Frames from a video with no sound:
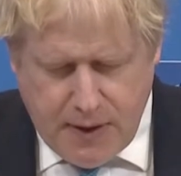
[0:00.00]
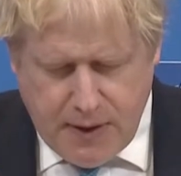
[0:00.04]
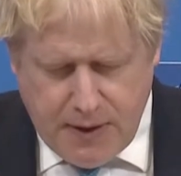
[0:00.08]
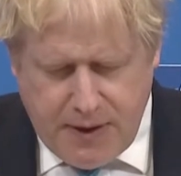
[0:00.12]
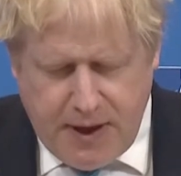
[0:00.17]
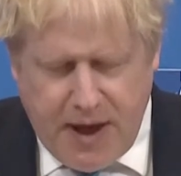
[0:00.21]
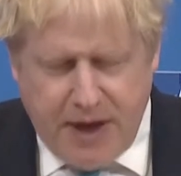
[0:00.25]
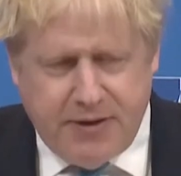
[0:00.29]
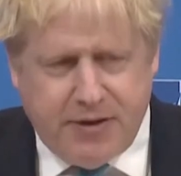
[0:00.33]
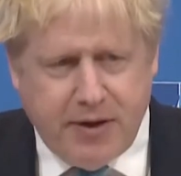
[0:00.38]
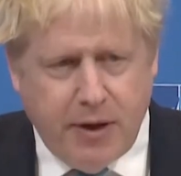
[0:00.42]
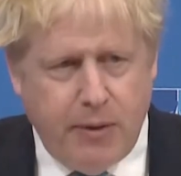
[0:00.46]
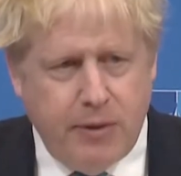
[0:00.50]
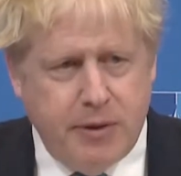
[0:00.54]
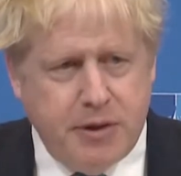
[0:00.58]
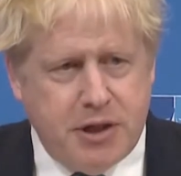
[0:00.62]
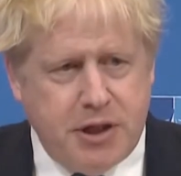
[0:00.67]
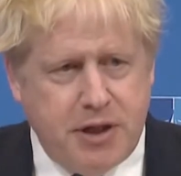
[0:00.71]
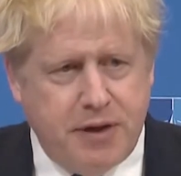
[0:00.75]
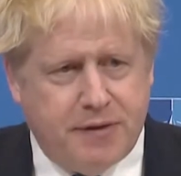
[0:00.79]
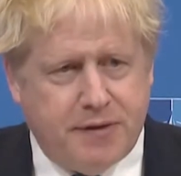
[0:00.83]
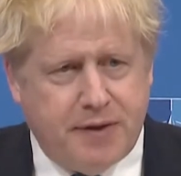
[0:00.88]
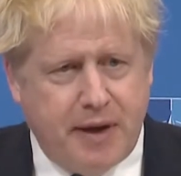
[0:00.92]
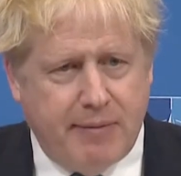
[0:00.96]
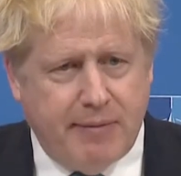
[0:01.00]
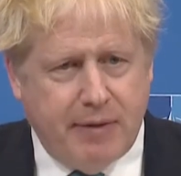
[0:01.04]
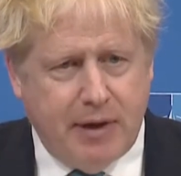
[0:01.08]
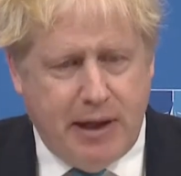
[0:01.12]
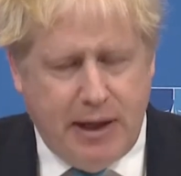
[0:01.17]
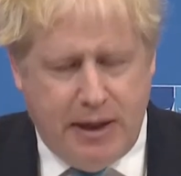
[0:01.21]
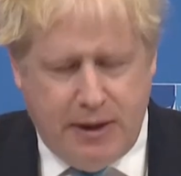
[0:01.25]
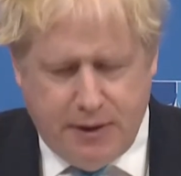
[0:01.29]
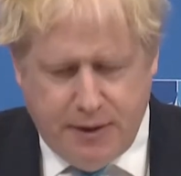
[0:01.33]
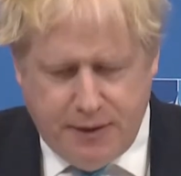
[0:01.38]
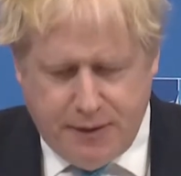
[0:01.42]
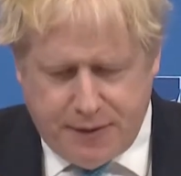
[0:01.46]
NATO and G7
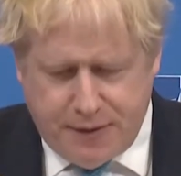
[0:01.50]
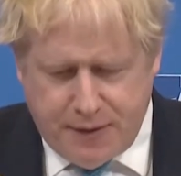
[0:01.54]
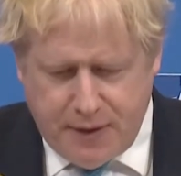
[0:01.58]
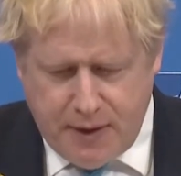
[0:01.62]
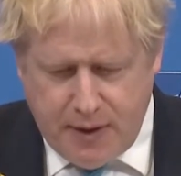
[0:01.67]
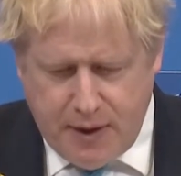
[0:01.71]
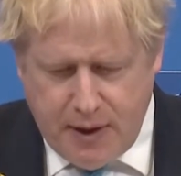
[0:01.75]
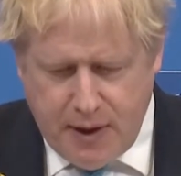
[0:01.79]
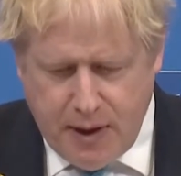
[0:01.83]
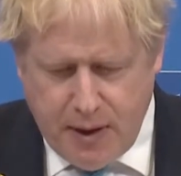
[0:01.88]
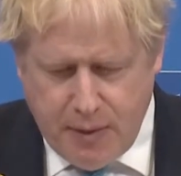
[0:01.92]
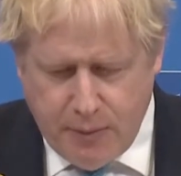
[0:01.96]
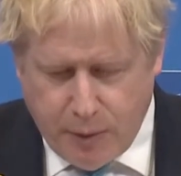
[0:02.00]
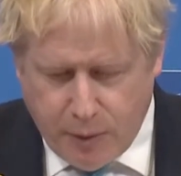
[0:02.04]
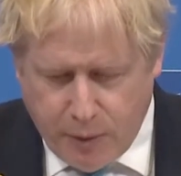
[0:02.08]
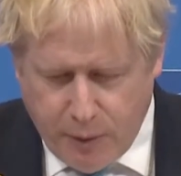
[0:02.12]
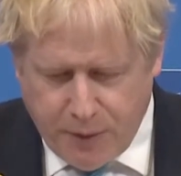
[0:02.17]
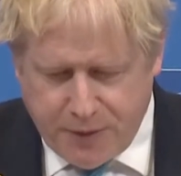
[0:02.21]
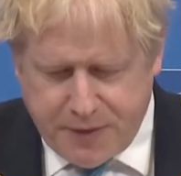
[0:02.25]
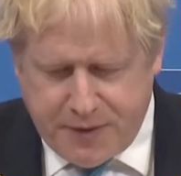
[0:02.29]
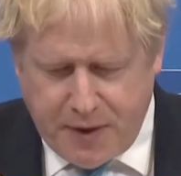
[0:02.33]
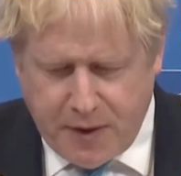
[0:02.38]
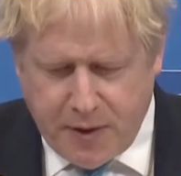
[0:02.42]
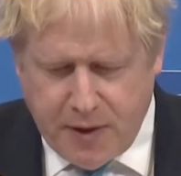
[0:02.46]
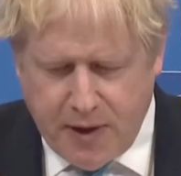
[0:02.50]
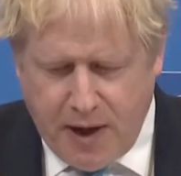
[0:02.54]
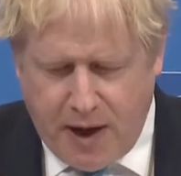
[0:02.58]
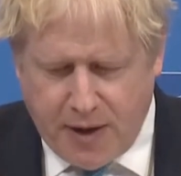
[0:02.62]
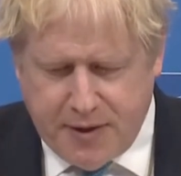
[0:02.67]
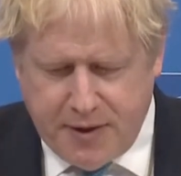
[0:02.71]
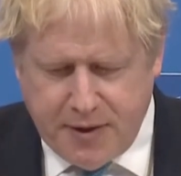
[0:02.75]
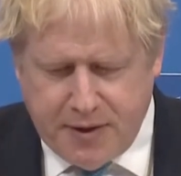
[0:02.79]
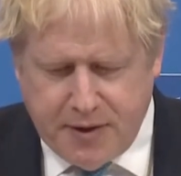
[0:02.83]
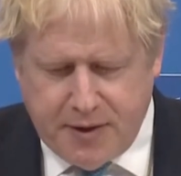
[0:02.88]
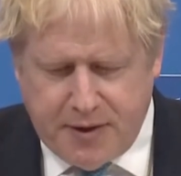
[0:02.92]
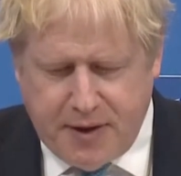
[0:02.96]
leaders were also
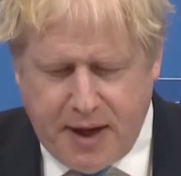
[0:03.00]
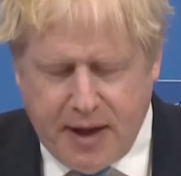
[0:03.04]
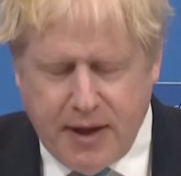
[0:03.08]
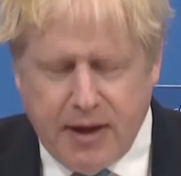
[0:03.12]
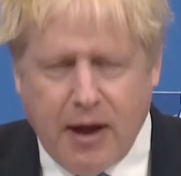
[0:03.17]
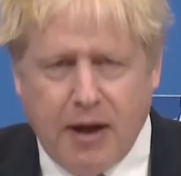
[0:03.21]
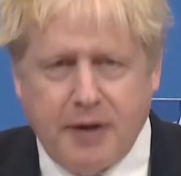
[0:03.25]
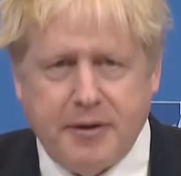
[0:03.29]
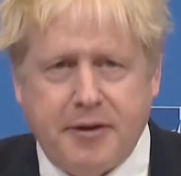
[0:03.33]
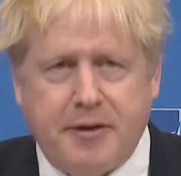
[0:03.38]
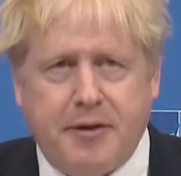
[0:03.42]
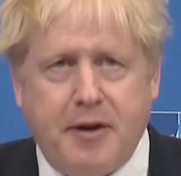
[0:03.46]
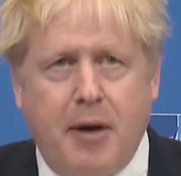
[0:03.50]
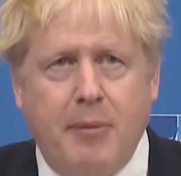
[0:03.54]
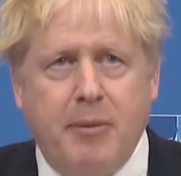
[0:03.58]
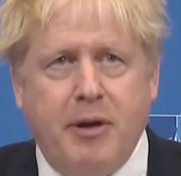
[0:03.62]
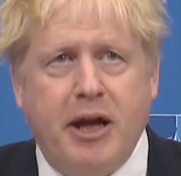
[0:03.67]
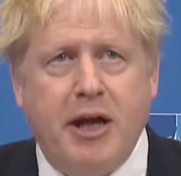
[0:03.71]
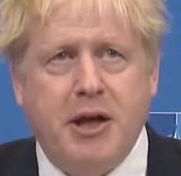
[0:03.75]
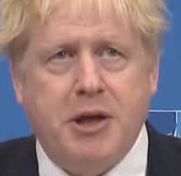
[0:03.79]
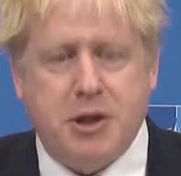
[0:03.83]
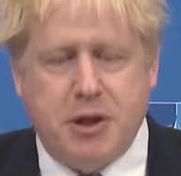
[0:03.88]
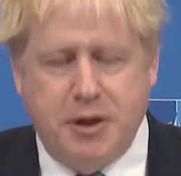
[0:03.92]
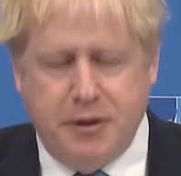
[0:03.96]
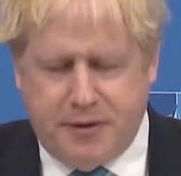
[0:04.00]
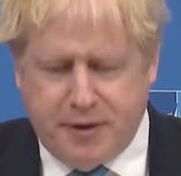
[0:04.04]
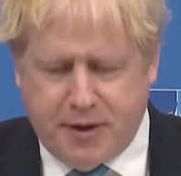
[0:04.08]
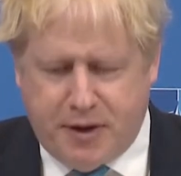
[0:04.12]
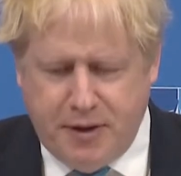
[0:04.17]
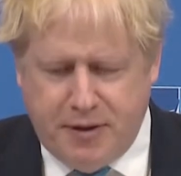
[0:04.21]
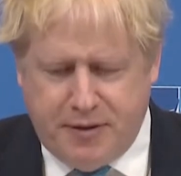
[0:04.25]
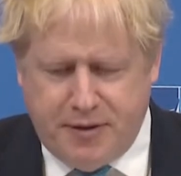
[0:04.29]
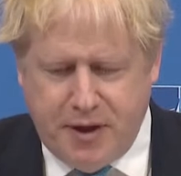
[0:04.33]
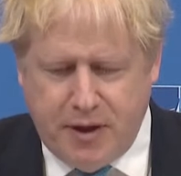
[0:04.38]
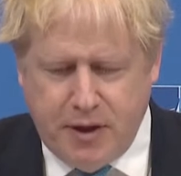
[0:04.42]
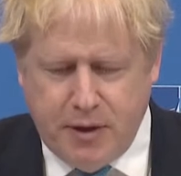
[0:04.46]
united today in our determination to
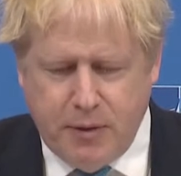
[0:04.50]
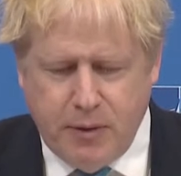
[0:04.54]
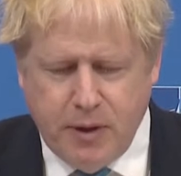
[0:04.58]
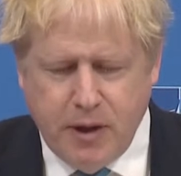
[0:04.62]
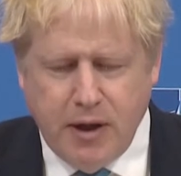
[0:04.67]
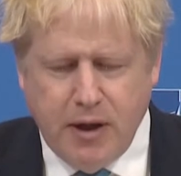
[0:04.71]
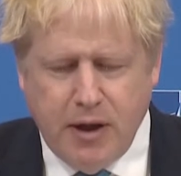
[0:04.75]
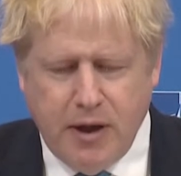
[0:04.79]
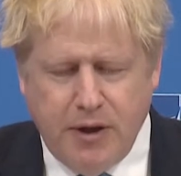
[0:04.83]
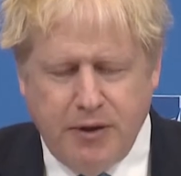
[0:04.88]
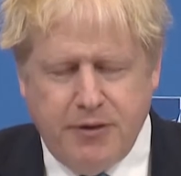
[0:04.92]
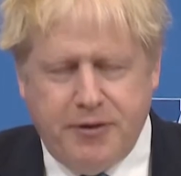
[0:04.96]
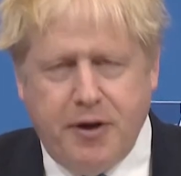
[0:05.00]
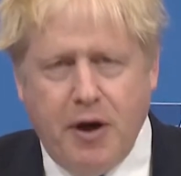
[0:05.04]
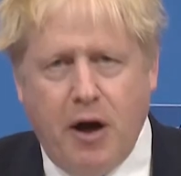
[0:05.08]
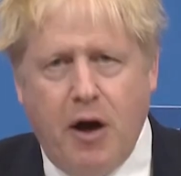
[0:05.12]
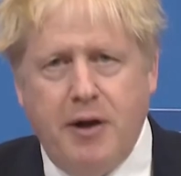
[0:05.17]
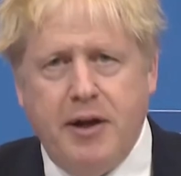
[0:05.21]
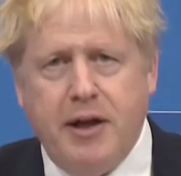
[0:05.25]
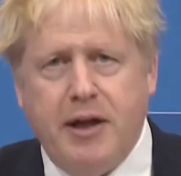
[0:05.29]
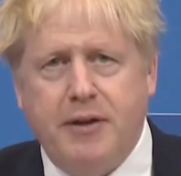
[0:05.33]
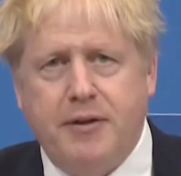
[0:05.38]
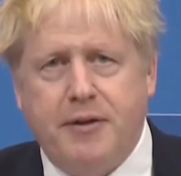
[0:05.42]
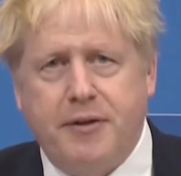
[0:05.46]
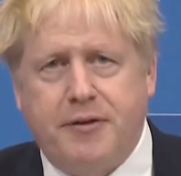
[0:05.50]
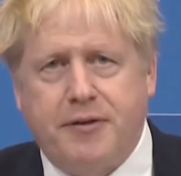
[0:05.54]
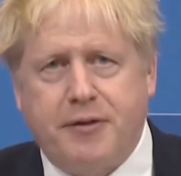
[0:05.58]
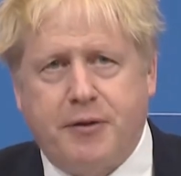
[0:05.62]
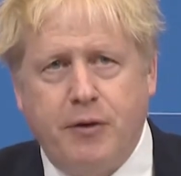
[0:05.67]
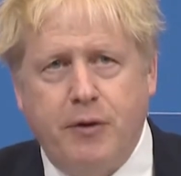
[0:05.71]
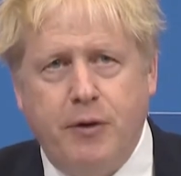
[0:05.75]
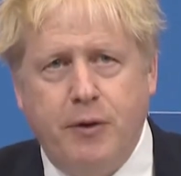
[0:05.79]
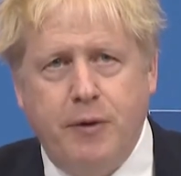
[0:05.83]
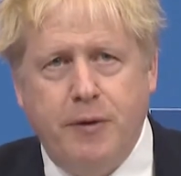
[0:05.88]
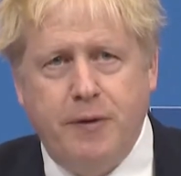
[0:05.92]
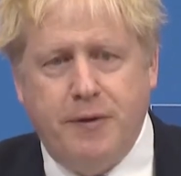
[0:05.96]
continue turning the
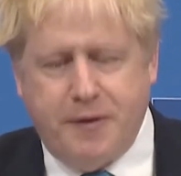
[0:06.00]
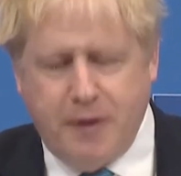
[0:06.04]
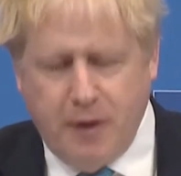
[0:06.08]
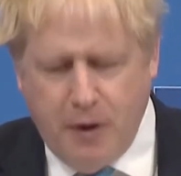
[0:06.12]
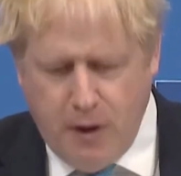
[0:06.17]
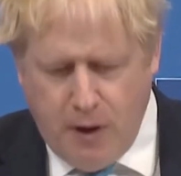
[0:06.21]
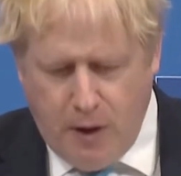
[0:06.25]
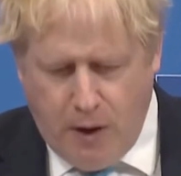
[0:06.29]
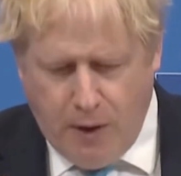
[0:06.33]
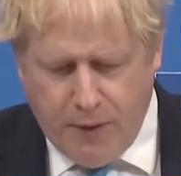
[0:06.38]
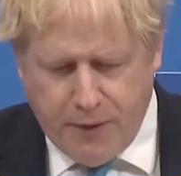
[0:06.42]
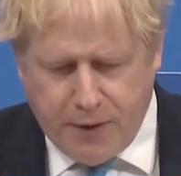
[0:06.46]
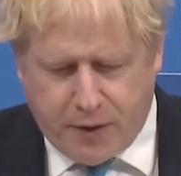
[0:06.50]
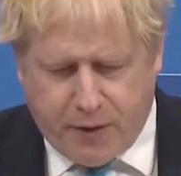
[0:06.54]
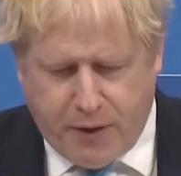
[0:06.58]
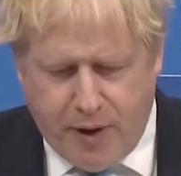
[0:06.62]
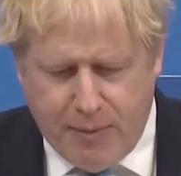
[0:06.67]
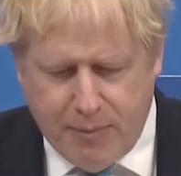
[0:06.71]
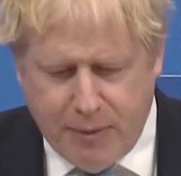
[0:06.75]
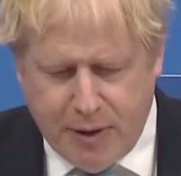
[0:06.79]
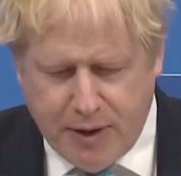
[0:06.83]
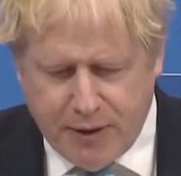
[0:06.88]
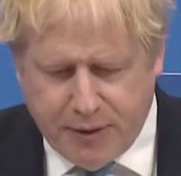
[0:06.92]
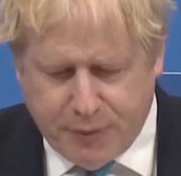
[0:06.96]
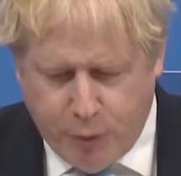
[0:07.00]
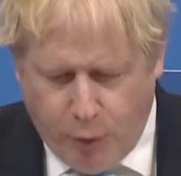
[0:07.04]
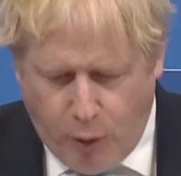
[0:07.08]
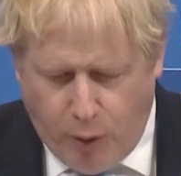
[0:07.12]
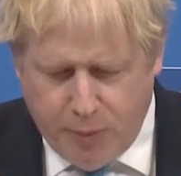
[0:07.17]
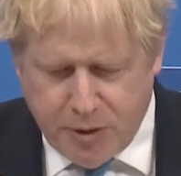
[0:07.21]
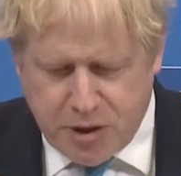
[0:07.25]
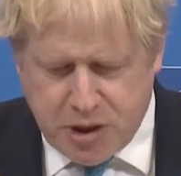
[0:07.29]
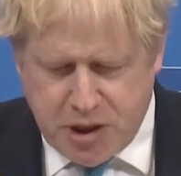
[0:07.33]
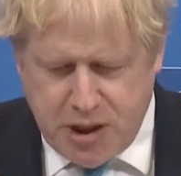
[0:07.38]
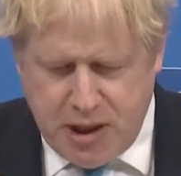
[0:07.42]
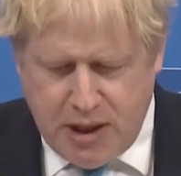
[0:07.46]
screws on the Kremlin's war
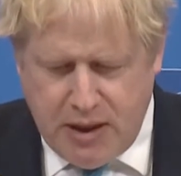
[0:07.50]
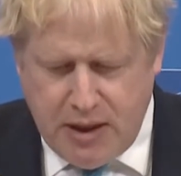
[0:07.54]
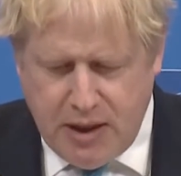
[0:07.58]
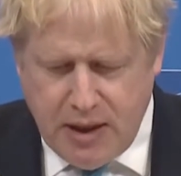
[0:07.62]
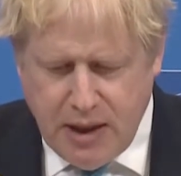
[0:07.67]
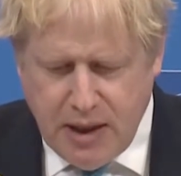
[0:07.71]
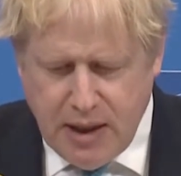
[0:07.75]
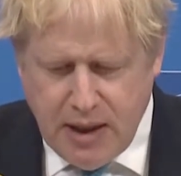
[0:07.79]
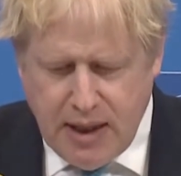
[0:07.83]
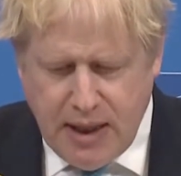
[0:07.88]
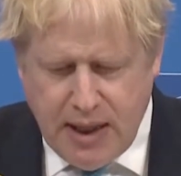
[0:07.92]
machine,